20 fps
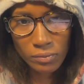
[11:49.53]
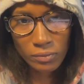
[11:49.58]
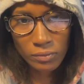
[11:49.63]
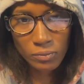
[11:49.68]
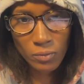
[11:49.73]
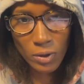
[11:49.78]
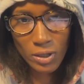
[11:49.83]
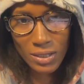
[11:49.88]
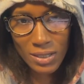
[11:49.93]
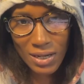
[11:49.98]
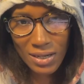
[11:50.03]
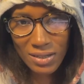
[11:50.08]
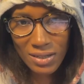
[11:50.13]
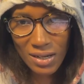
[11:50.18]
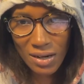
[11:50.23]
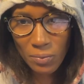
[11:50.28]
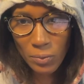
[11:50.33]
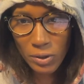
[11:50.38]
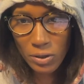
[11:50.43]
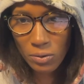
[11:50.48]
What does that
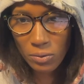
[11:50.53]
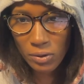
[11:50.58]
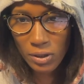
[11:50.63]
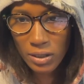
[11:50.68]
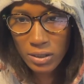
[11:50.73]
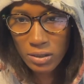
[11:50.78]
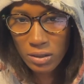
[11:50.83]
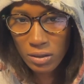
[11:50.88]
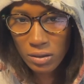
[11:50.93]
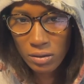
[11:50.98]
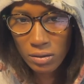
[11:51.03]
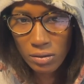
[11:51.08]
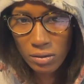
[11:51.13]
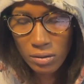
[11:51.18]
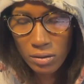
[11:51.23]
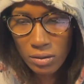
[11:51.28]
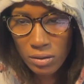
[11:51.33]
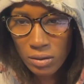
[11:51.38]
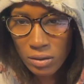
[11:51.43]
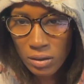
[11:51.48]
say when you listen?
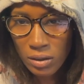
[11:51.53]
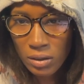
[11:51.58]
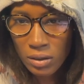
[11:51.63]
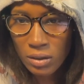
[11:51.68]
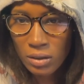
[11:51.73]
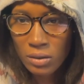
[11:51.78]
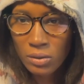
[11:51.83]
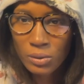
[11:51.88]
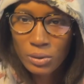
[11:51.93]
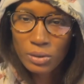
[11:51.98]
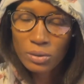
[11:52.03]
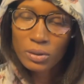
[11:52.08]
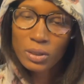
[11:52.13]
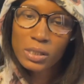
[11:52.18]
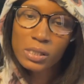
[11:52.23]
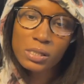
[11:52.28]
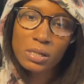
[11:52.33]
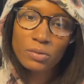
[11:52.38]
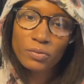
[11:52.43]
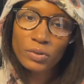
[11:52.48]
You
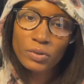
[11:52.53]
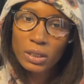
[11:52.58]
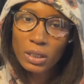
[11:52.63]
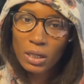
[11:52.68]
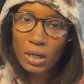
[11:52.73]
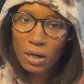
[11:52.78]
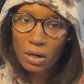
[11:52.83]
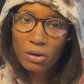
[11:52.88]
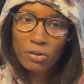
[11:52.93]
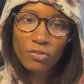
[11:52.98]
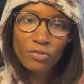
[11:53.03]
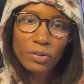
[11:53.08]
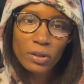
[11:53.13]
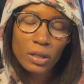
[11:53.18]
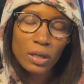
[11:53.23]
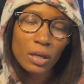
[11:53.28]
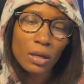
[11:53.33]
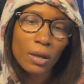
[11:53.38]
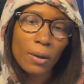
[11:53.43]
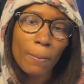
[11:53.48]
listen really
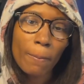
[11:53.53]
carefully.